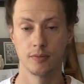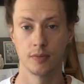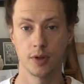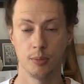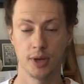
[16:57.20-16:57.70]

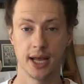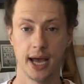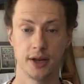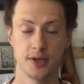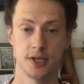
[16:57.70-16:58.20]
coming
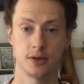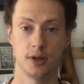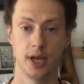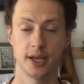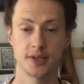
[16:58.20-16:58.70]
down into your
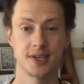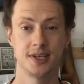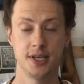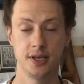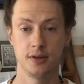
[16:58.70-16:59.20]
legs.
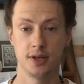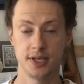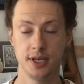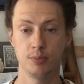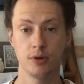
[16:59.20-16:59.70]
Continue the
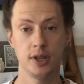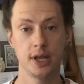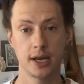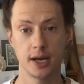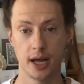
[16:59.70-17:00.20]
deep
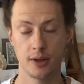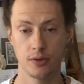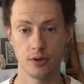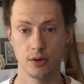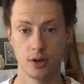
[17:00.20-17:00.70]
breathing in and out
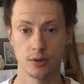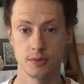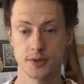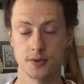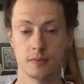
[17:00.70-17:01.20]
through your nose.